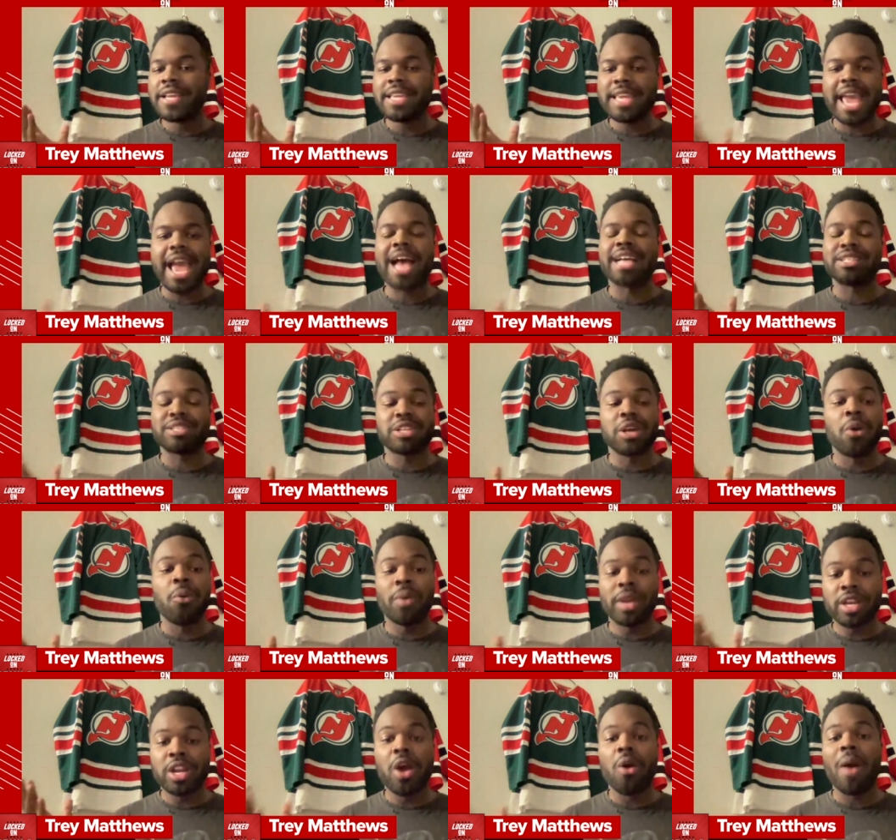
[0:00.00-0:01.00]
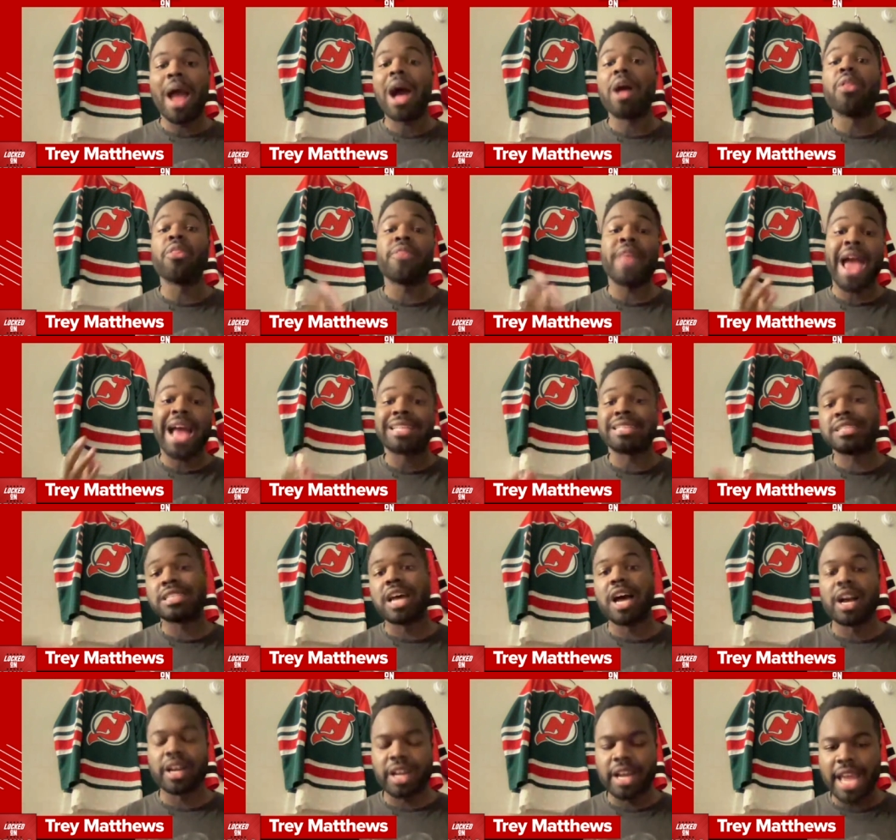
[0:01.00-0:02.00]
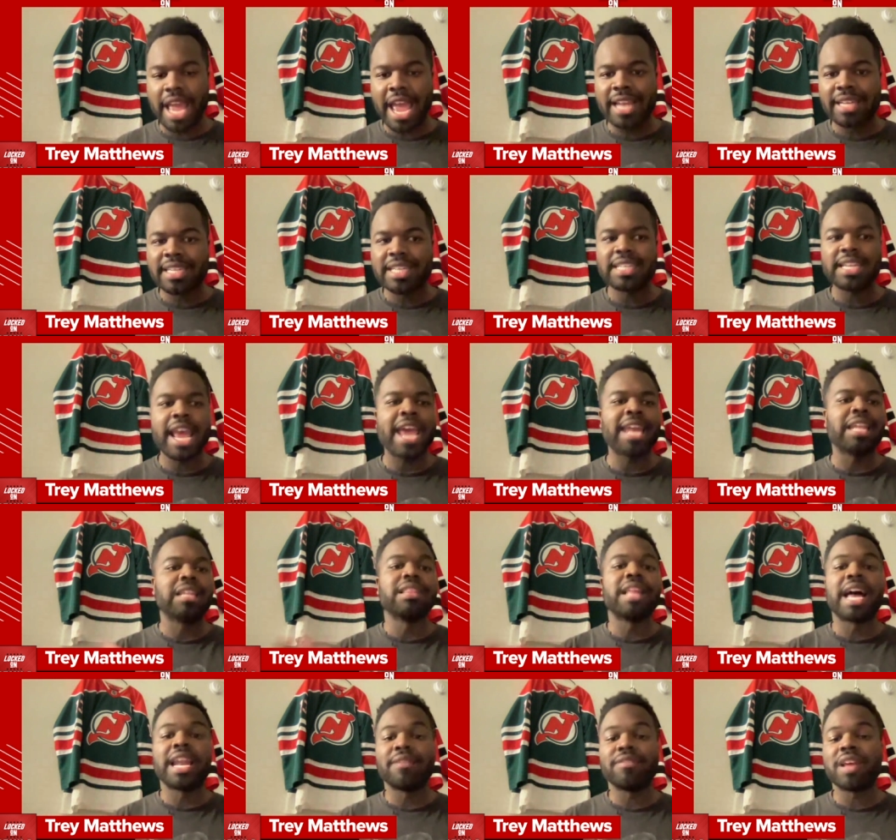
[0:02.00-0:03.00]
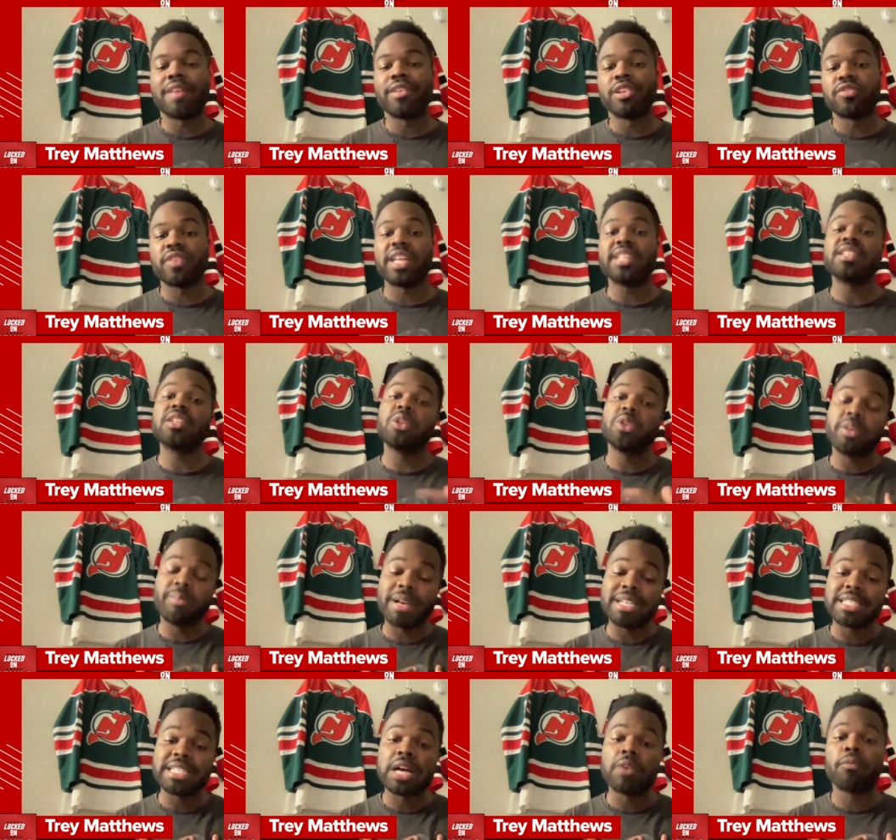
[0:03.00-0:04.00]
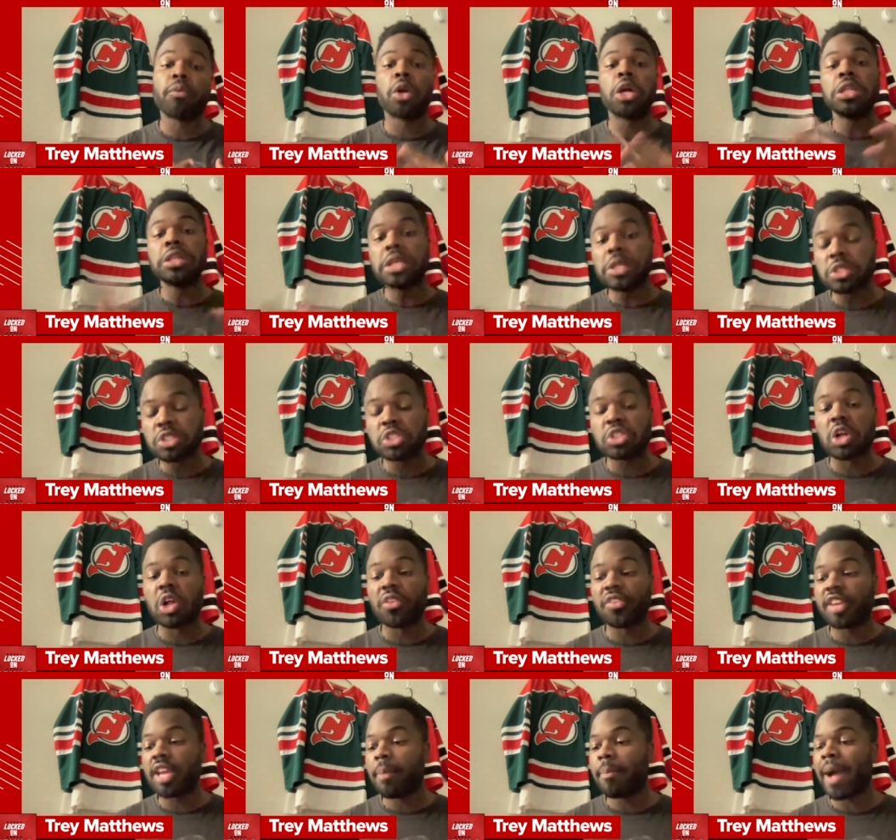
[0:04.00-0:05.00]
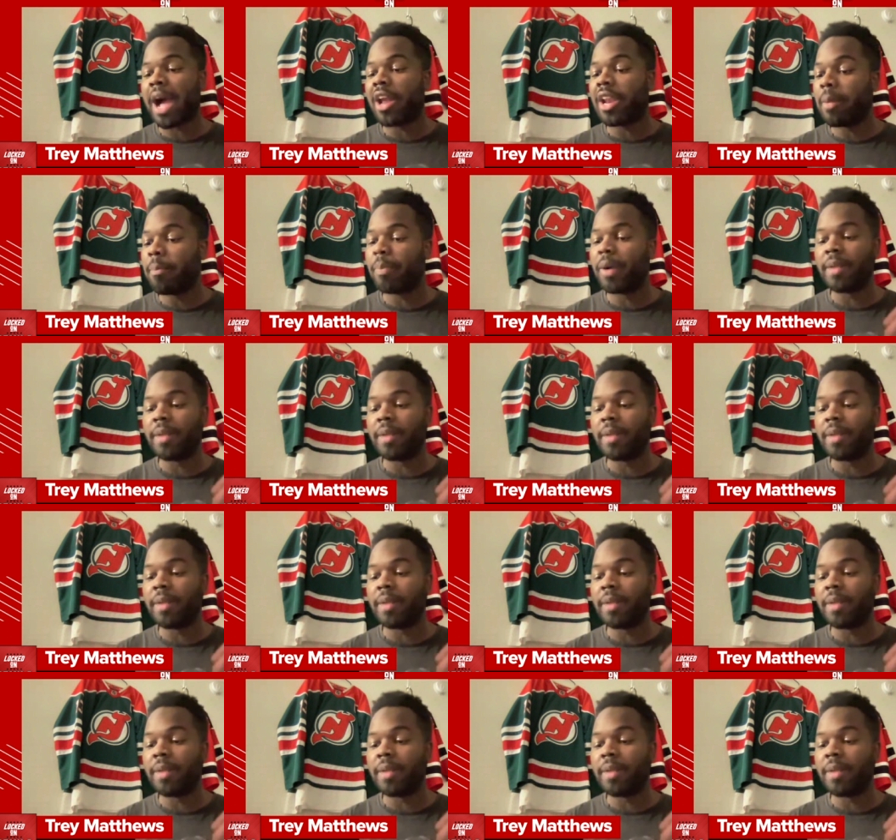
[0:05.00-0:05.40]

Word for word: yeah, so we know how that saga ended, and a lot of Devils fans, including myself, were a little salty about it.